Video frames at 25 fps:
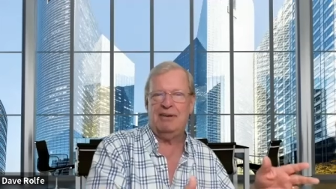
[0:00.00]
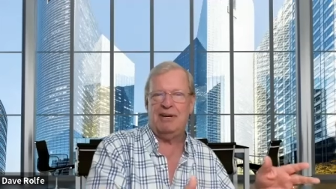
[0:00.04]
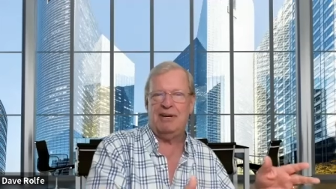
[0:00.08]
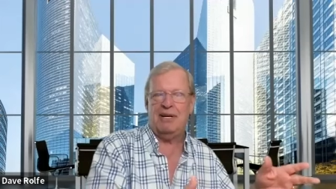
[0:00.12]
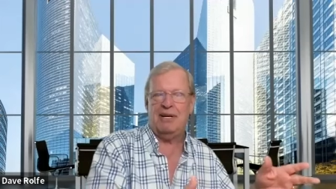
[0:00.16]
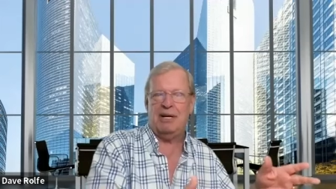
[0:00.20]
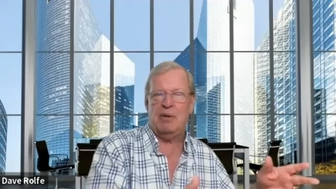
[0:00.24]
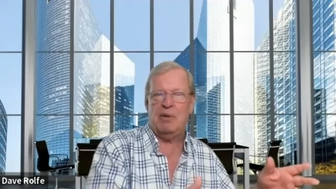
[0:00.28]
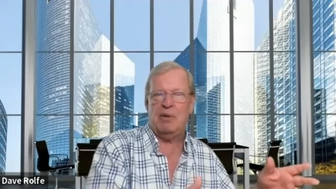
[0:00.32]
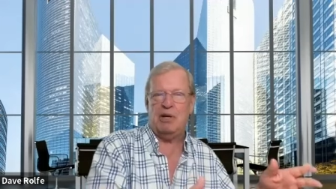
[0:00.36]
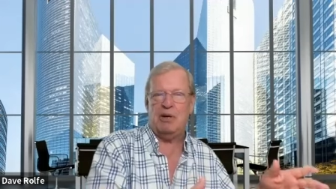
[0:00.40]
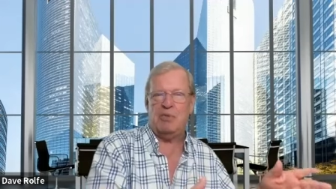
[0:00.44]

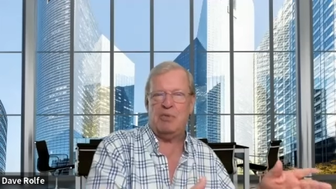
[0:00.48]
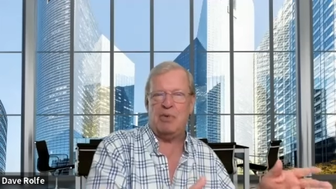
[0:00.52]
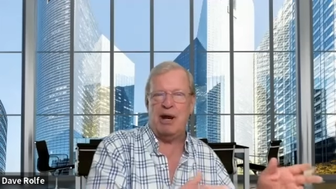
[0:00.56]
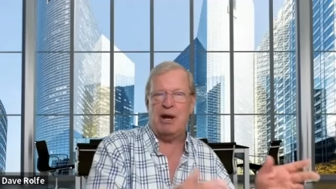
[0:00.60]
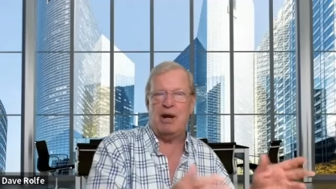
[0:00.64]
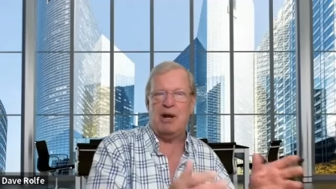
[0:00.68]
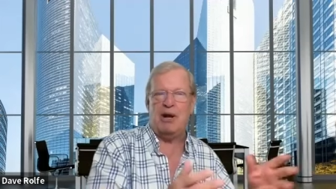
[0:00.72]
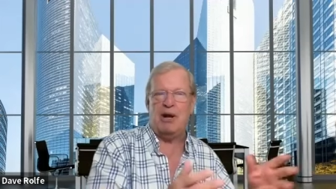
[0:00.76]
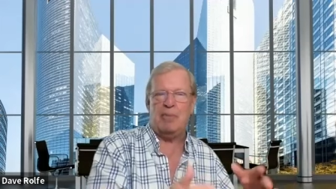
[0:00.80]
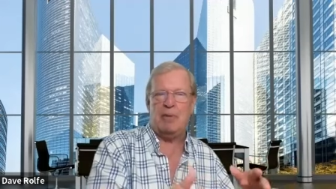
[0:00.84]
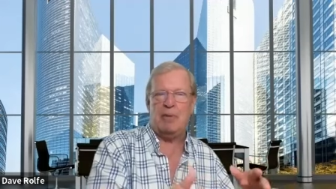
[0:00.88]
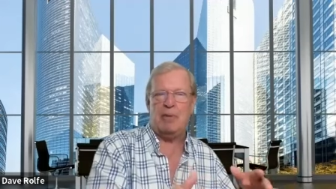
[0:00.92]
And then when you
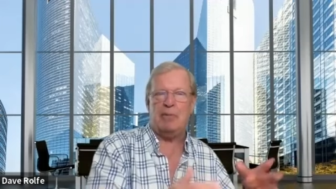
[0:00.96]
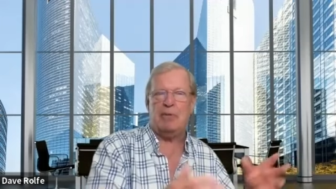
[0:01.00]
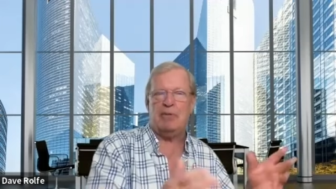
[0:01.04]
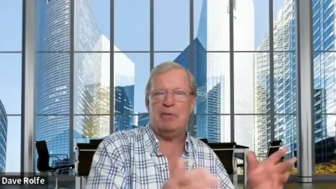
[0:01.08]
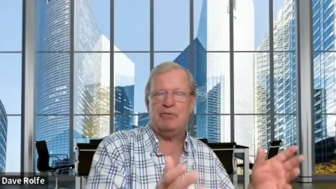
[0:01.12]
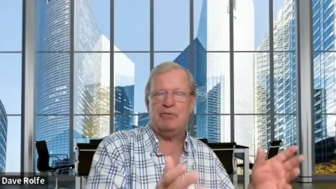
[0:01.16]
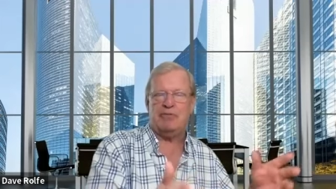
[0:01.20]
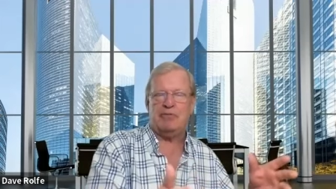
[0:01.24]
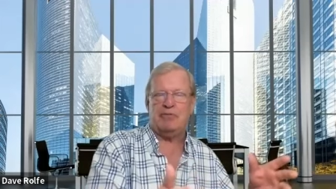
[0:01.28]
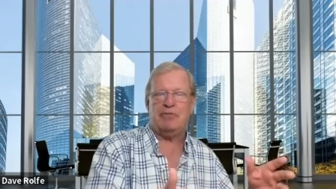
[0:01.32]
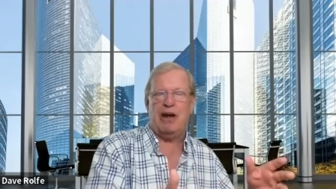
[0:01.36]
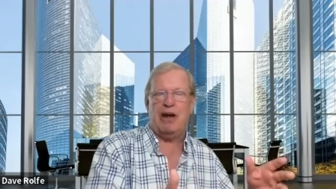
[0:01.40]
run out of
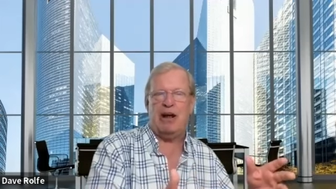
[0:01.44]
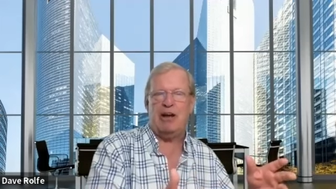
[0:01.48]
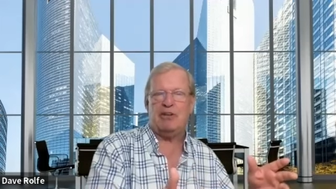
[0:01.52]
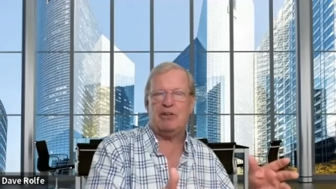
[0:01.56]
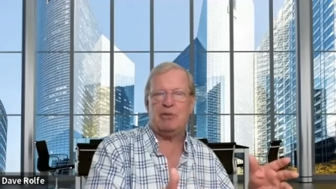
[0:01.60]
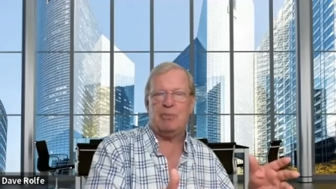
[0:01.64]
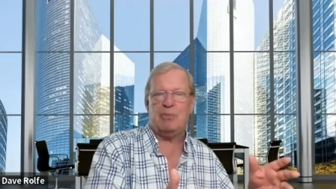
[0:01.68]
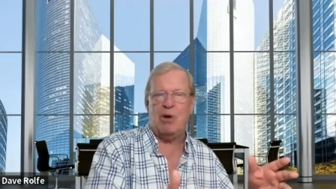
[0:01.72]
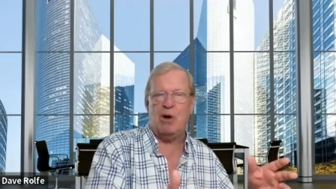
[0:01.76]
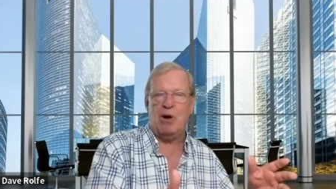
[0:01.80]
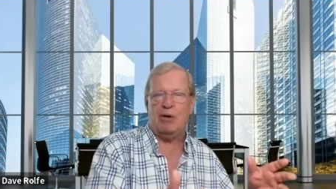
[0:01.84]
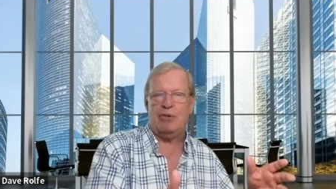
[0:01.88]
people, find
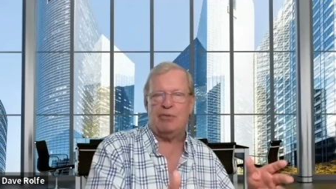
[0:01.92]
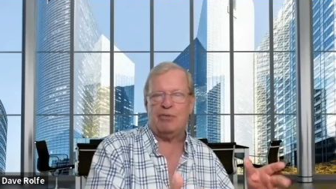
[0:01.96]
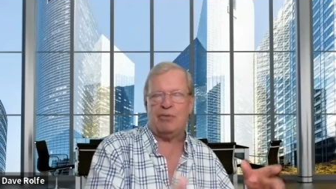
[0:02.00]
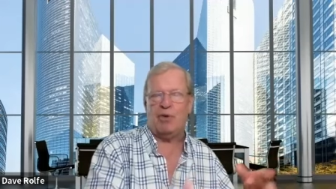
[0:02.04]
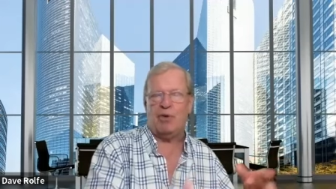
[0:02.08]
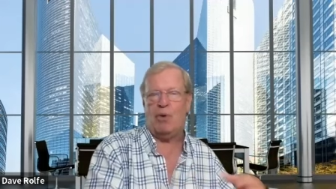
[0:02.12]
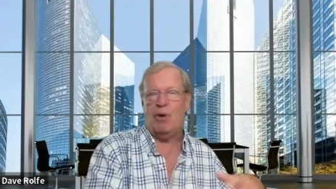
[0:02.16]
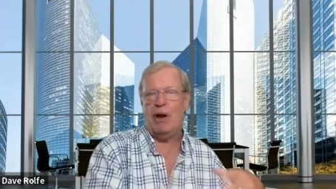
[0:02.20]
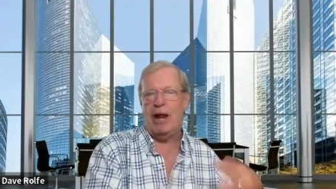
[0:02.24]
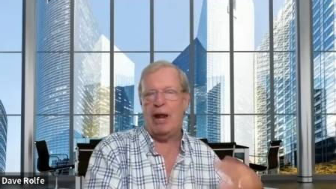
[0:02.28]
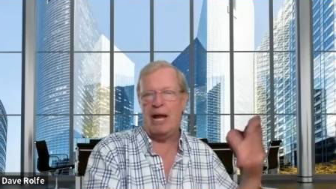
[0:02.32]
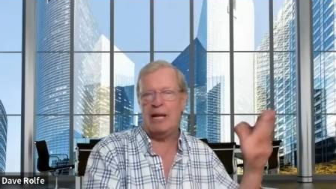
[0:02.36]
some more.
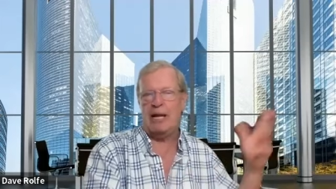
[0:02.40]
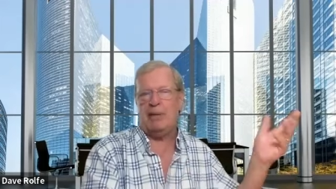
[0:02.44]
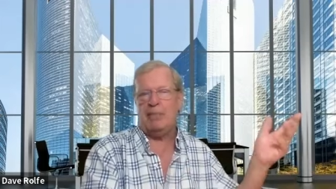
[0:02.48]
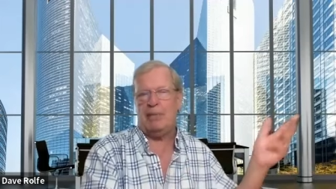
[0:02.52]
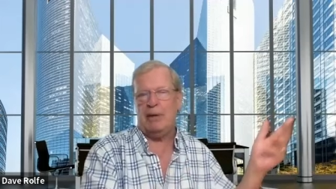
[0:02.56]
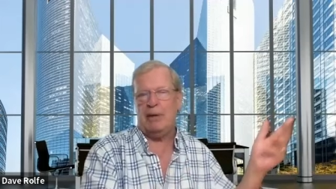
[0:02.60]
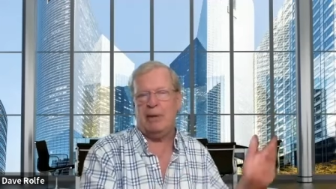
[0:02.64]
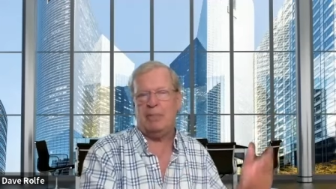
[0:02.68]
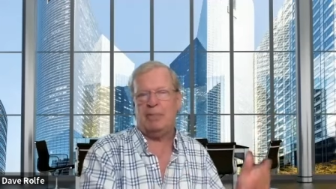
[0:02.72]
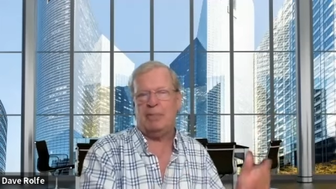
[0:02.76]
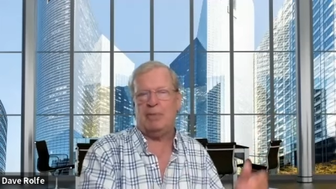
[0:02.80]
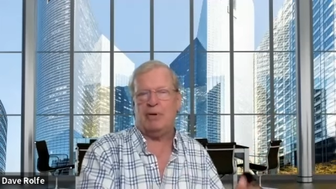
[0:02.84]
Throw an ad in the
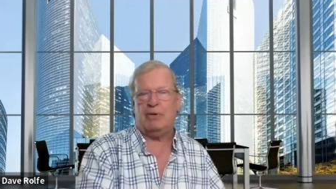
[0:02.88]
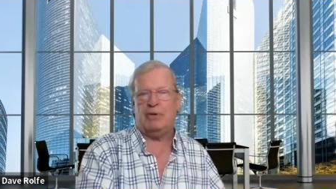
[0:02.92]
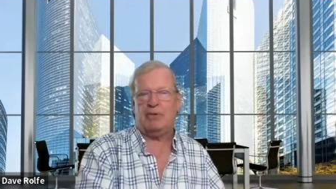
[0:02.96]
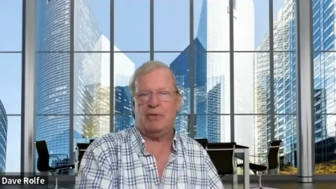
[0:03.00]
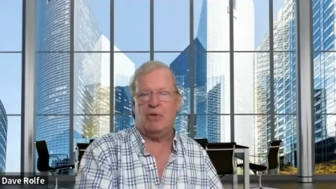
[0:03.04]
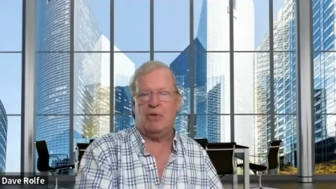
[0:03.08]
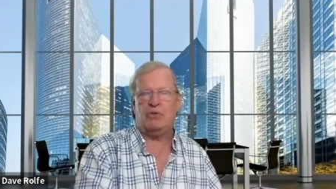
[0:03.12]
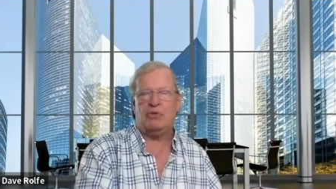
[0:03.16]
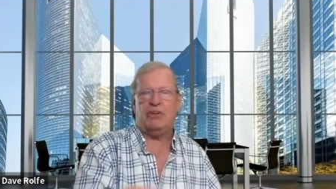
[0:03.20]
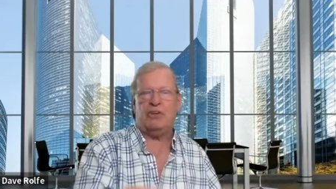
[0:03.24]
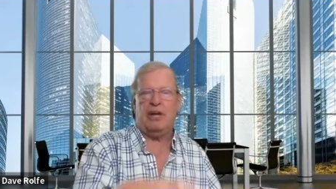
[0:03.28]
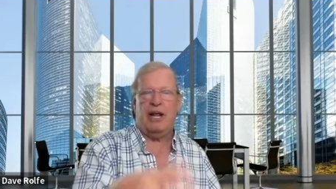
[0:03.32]
paper,
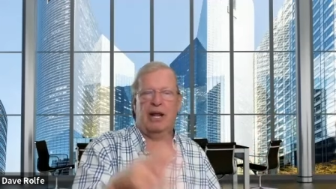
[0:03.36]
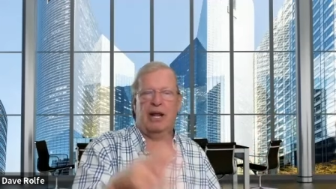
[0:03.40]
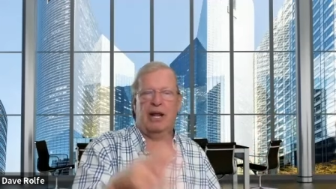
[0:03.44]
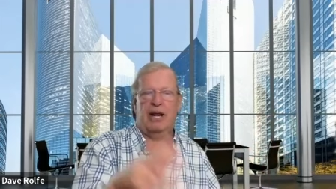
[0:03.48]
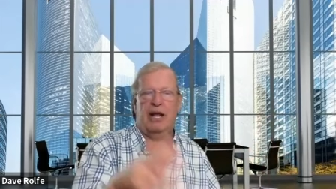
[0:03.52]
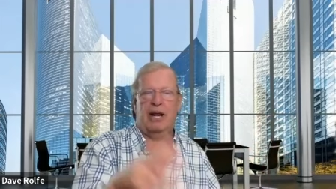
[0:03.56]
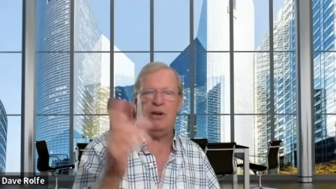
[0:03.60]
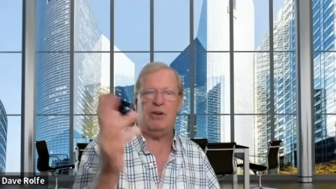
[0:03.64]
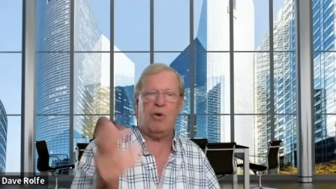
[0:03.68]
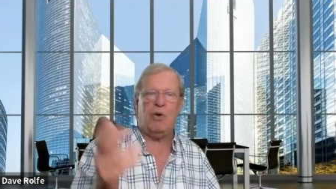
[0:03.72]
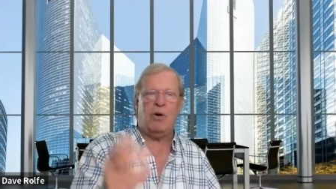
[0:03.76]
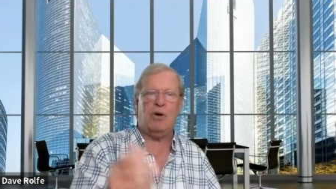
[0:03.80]
go
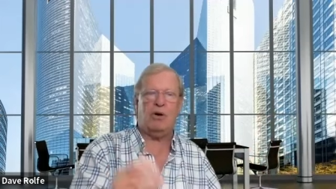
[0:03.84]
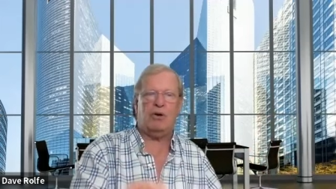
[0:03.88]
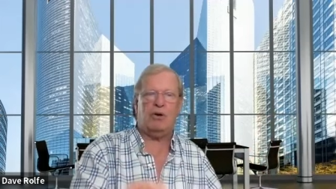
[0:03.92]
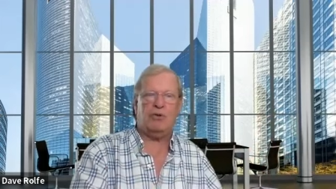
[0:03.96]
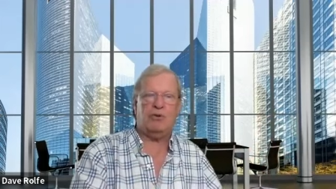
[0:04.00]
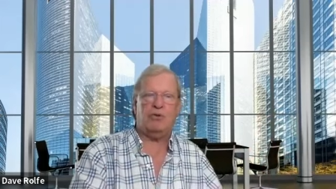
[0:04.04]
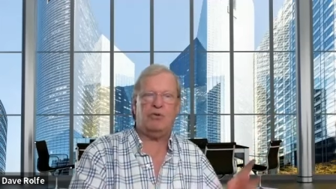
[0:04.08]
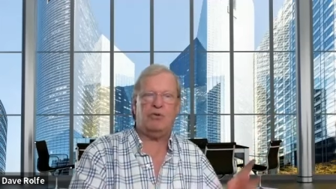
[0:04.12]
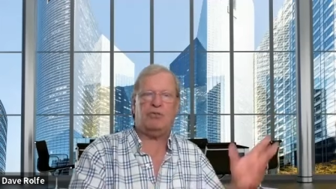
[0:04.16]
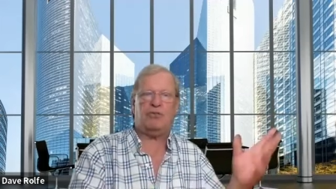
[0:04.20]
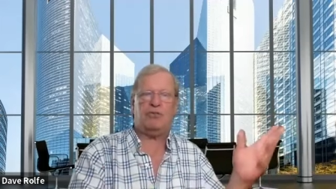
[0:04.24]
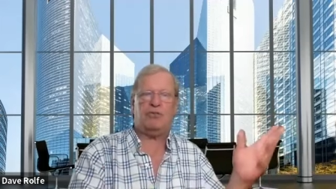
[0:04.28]
stand in the
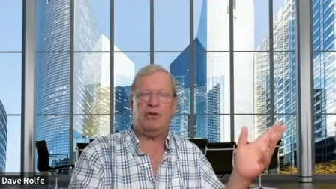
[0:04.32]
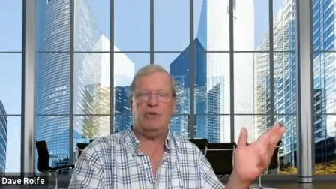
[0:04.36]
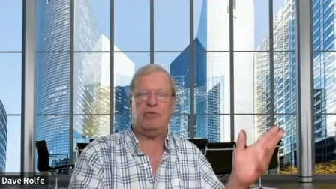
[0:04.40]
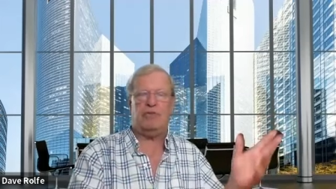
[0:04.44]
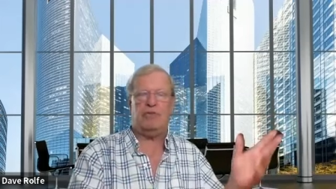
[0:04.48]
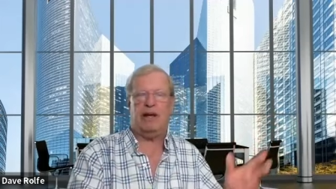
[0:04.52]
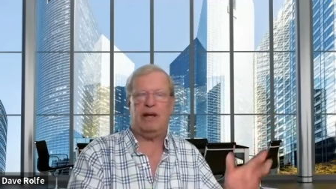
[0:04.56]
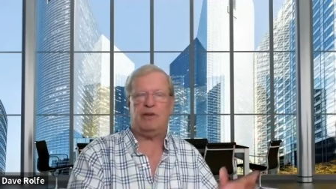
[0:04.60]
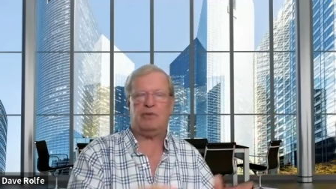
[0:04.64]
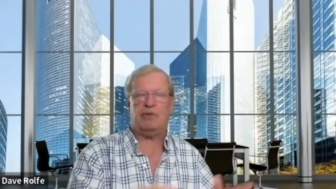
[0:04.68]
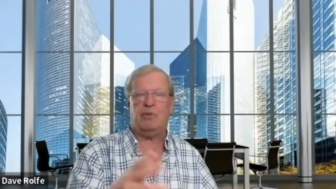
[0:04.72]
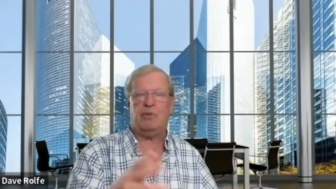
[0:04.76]
corner, do
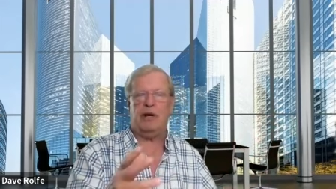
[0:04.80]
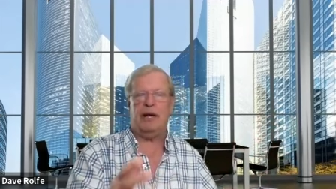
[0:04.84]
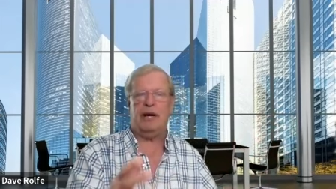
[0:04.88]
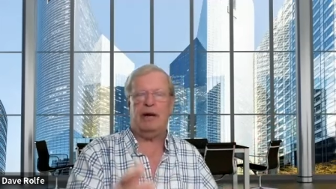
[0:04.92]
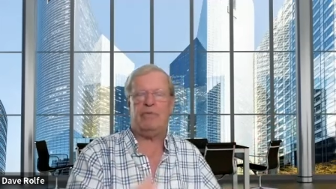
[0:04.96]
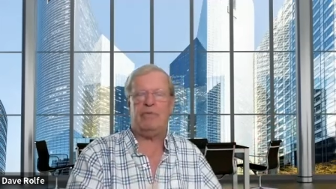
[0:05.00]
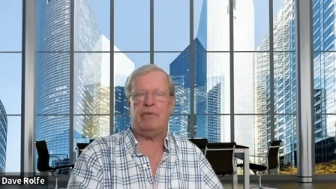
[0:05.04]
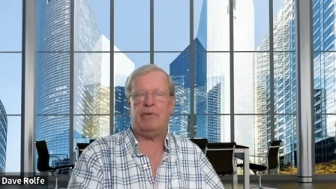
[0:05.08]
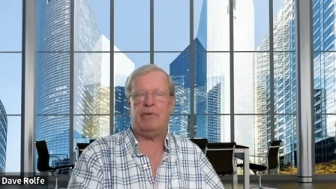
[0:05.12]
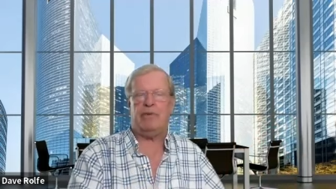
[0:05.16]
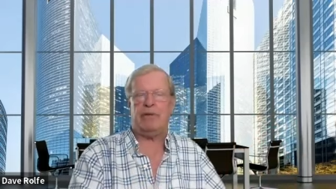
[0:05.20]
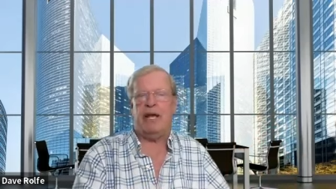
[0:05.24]
surveys,
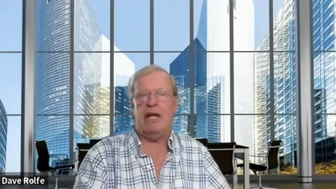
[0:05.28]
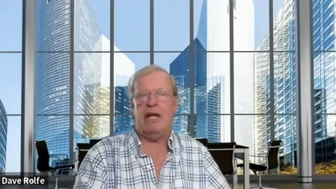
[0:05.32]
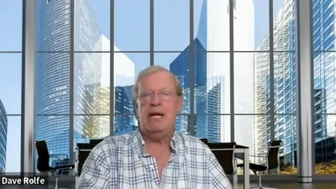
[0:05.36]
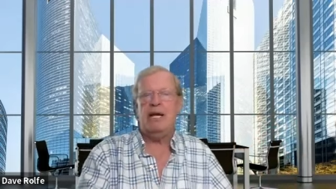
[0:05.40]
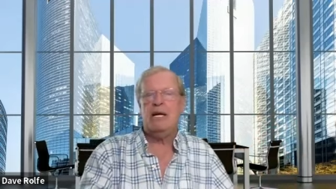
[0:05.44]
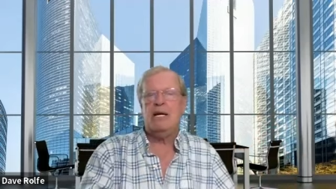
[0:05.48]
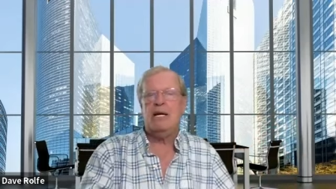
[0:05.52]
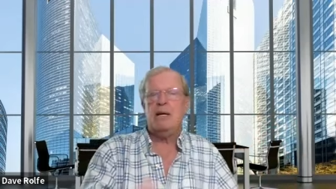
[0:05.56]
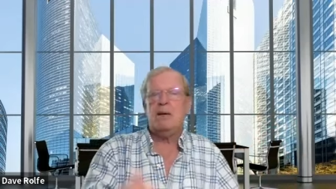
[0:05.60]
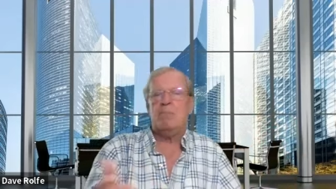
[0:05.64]
whatever the case.